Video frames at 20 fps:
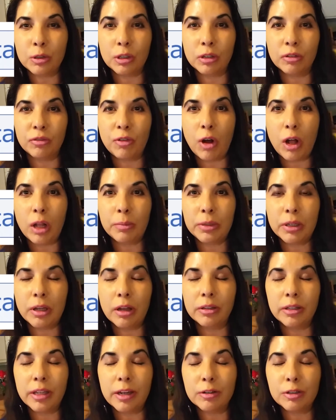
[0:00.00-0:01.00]
You can follow me
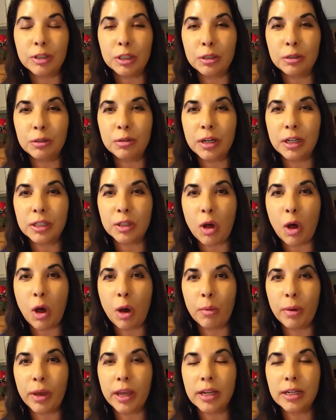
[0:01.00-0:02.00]
on there too. And as
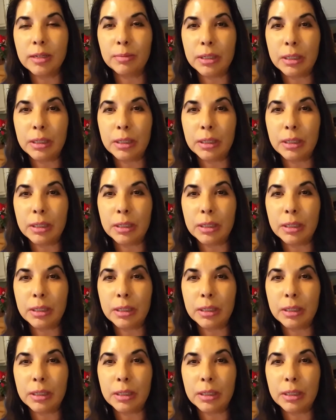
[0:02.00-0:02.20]
always,